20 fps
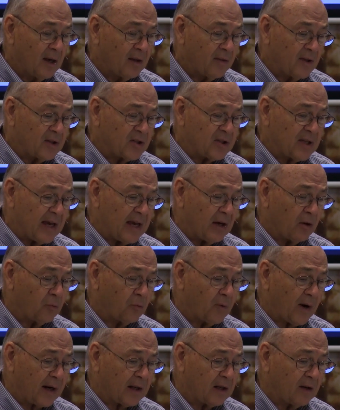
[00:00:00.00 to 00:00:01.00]
Thus they
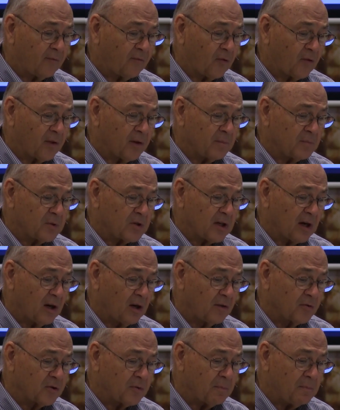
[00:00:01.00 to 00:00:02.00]
erected for
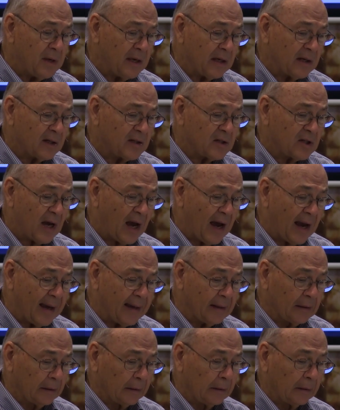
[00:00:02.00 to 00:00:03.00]
themselves Micah's
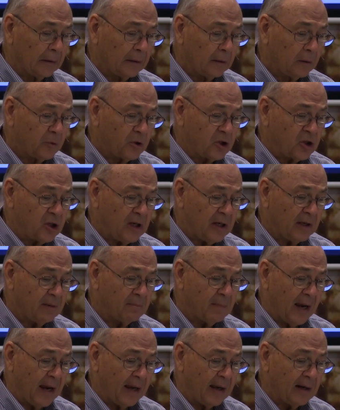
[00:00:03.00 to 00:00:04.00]
idol, which he
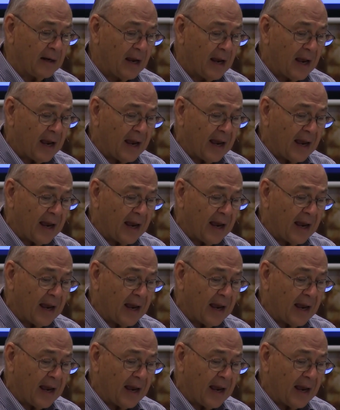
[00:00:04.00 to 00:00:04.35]
had made,